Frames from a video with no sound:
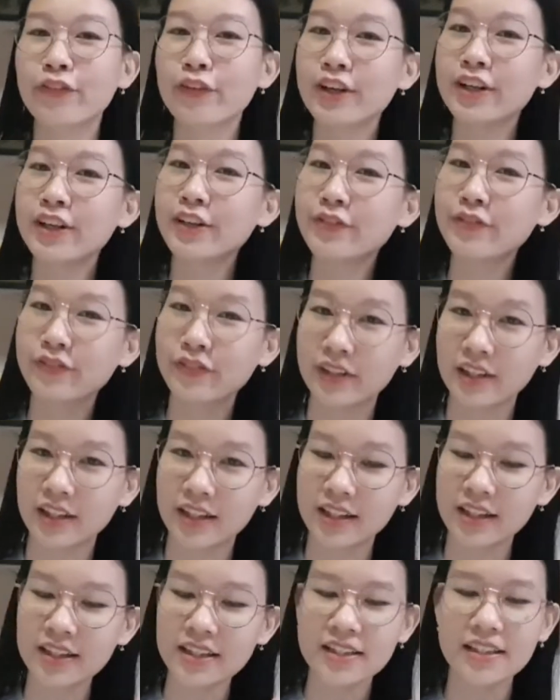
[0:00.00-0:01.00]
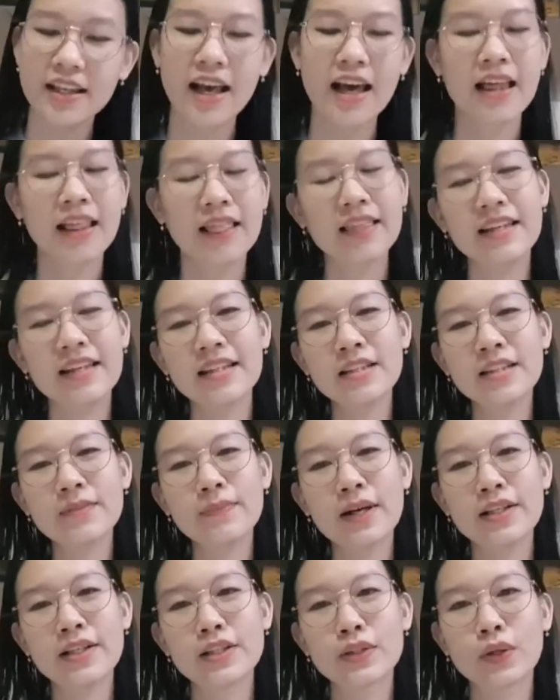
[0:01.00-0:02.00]
For the first, this is
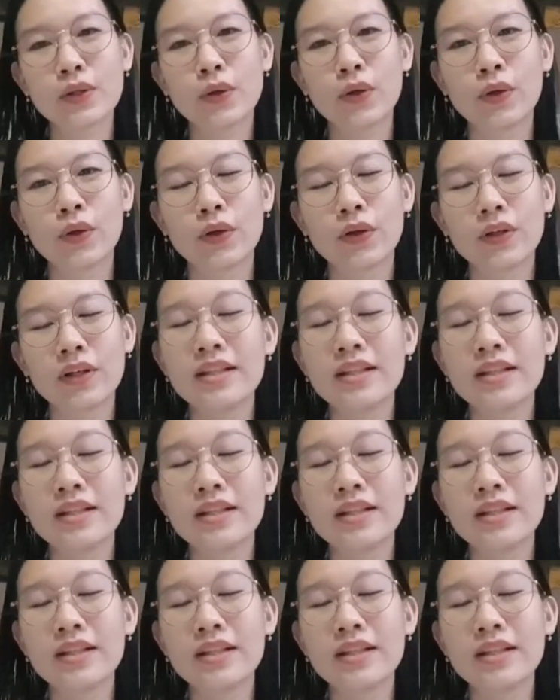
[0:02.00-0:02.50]
my story.